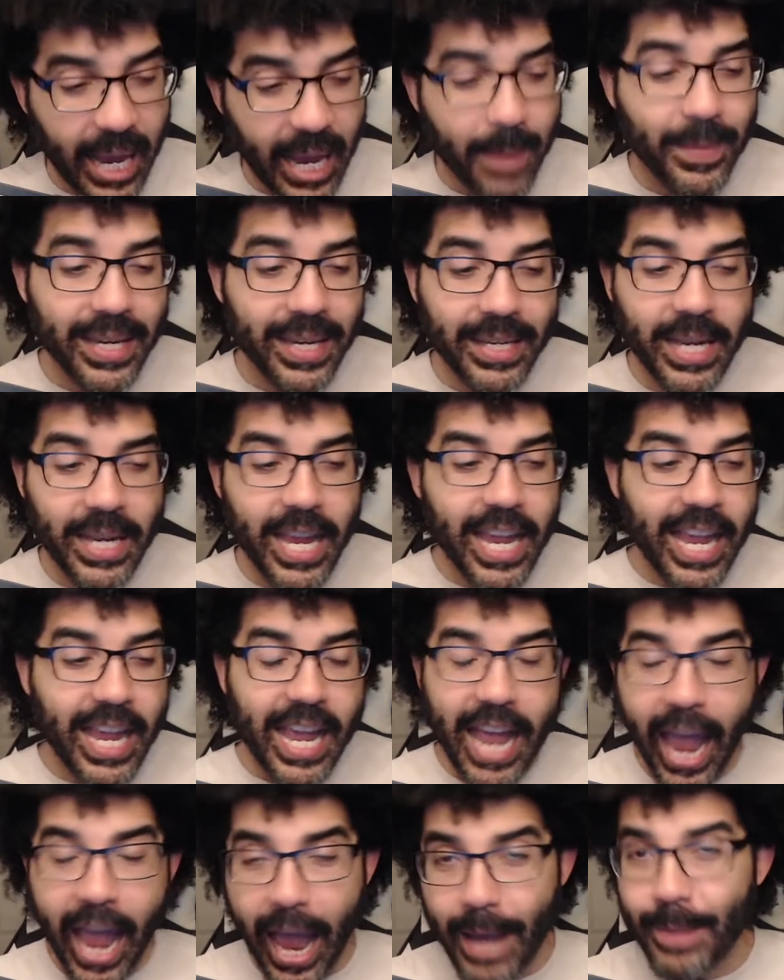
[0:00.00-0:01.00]
I mean,
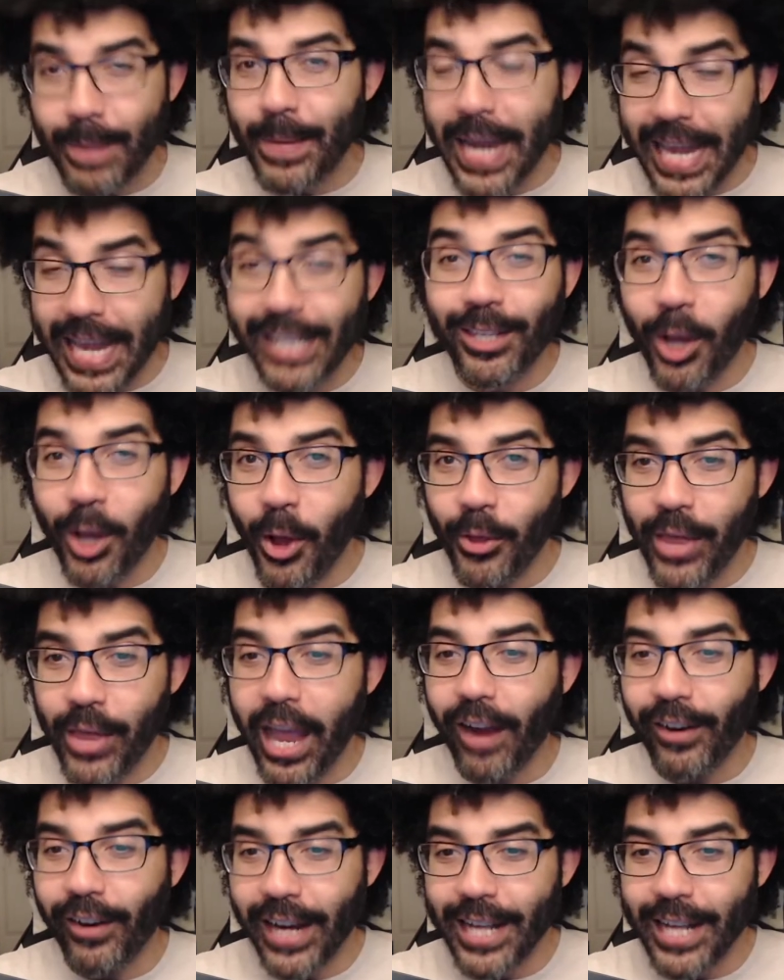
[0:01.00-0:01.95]
it's all there.